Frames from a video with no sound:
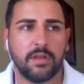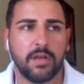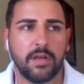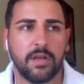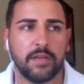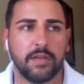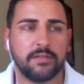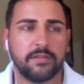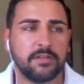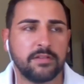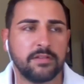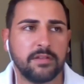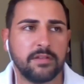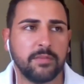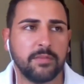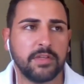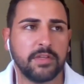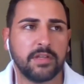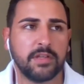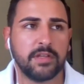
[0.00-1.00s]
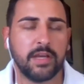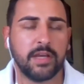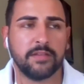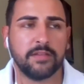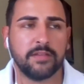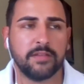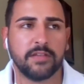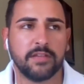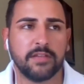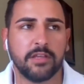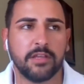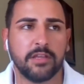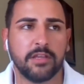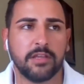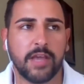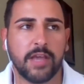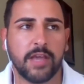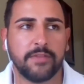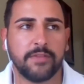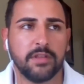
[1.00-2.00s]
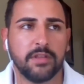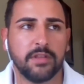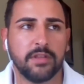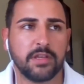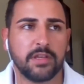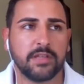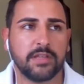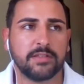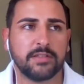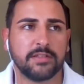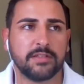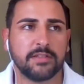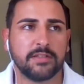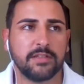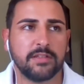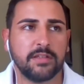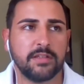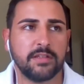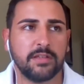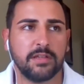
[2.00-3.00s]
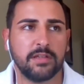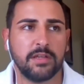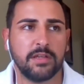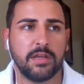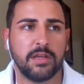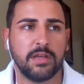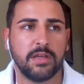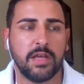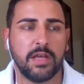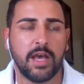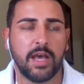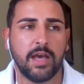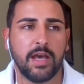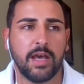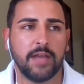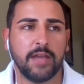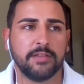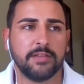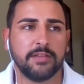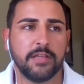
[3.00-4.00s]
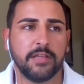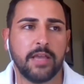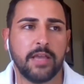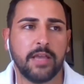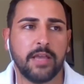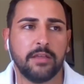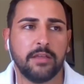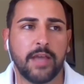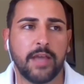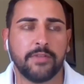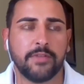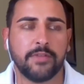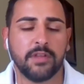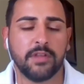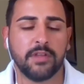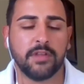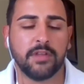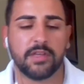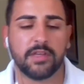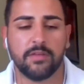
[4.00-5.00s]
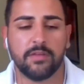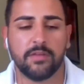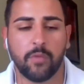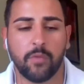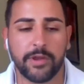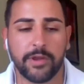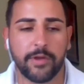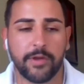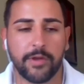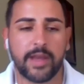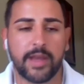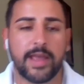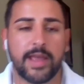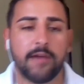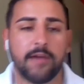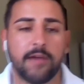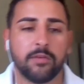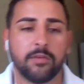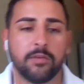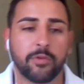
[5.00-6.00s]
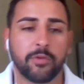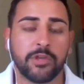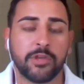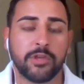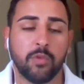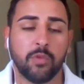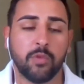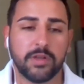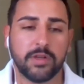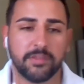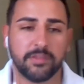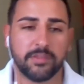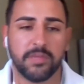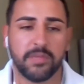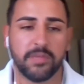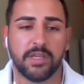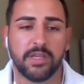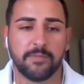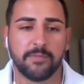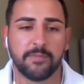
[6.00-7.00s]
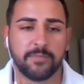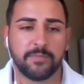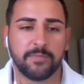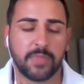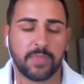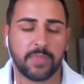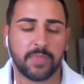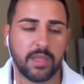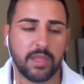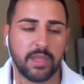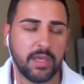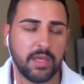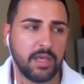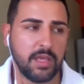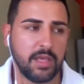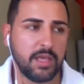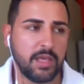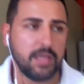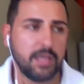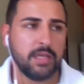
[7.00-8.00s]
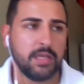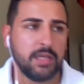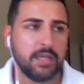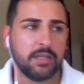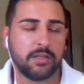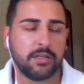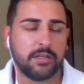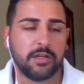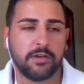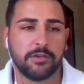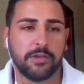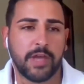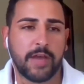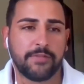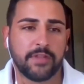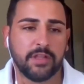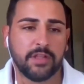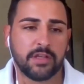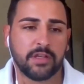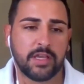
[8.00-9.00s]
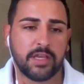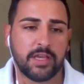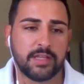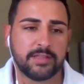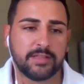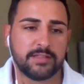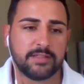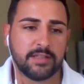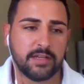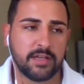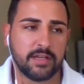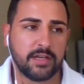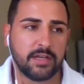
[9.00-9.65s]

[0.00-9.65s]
I'd say you have to look at. I'd say you have to look at where you're at now and where you want to be. You have to look at.